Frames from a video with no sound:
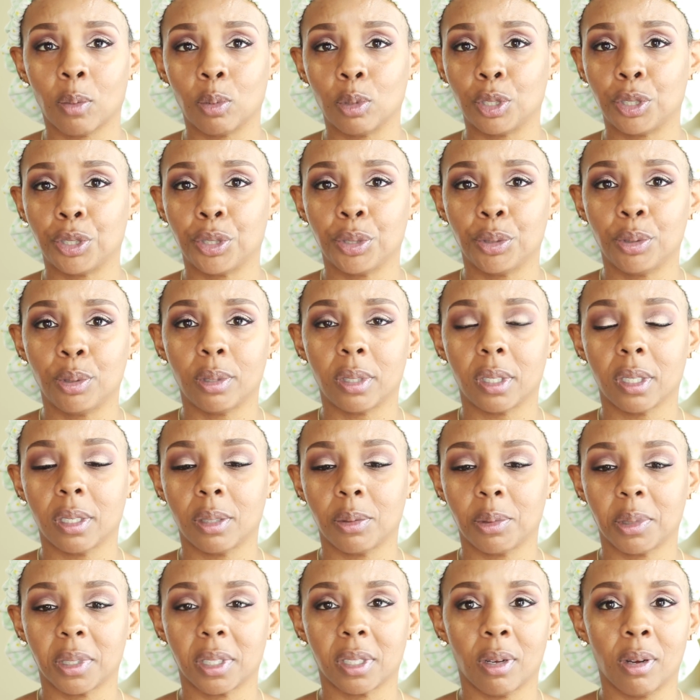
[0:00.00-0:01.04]
was
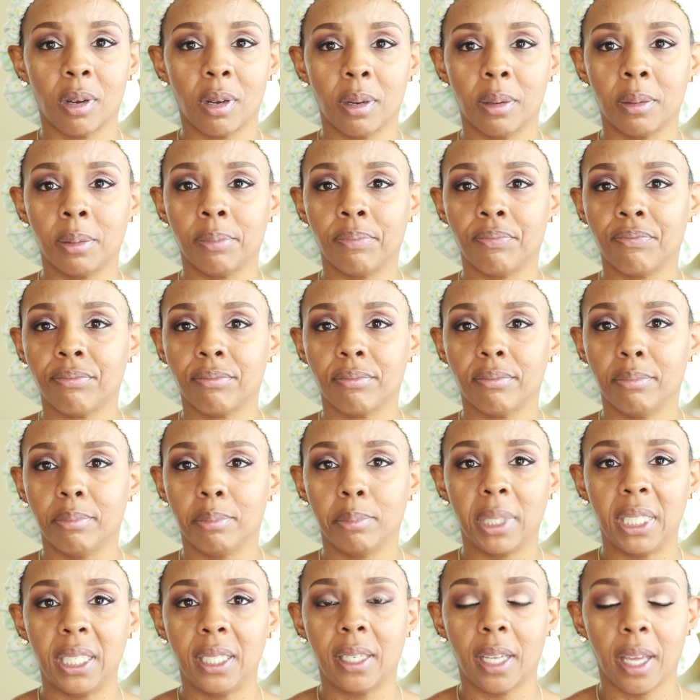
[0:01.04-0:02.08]
using was all
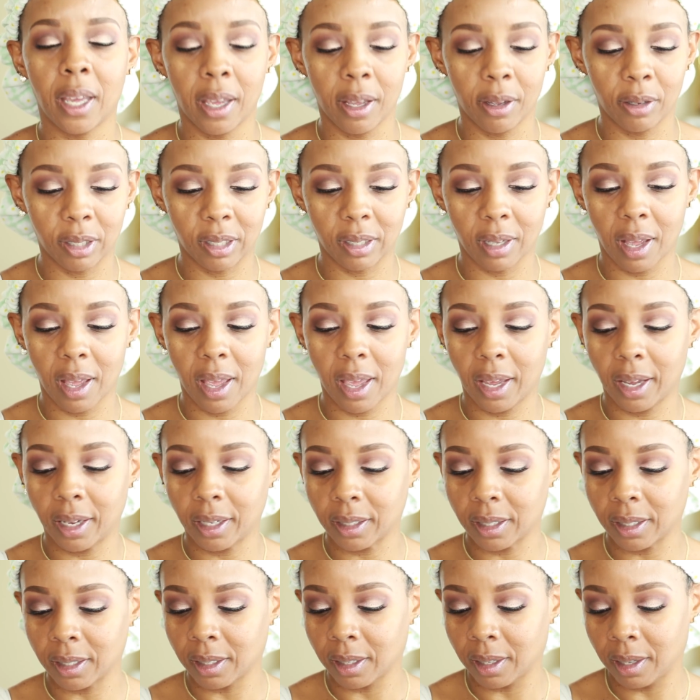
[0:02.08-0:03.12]
beat down, so I
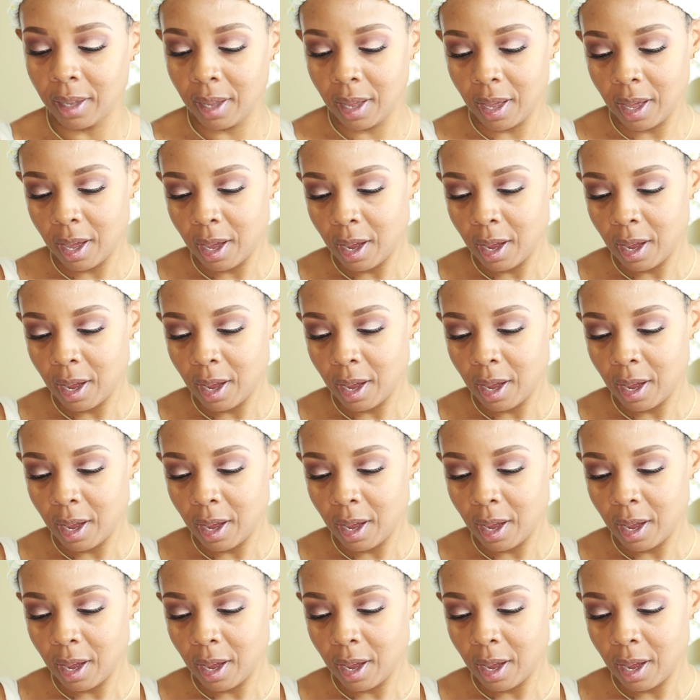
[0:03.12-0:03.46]
had to